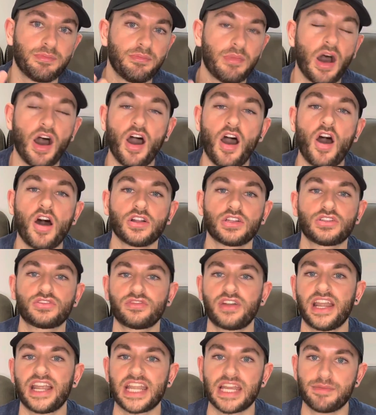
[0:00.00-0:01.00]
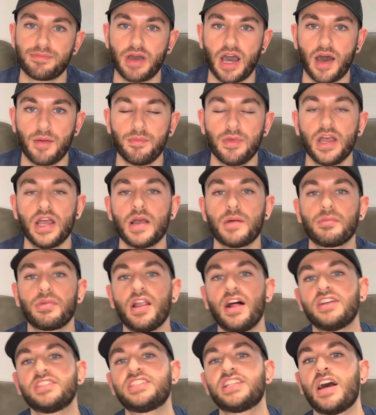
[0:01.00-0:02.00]
hard grainy pump
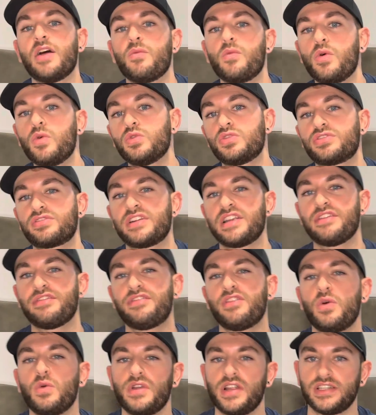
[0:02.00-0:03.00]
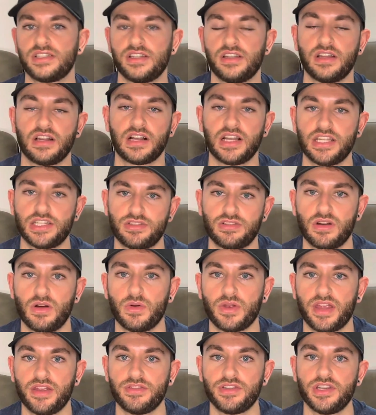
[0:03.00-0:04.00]
plus that watery fullness that the
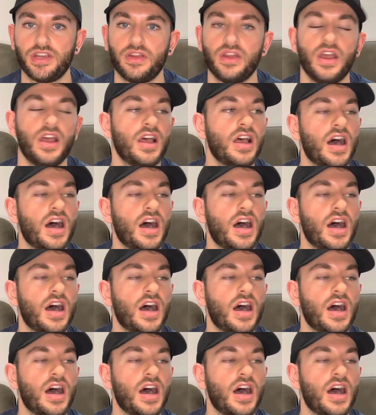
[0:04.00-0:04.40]
glycerol gives you.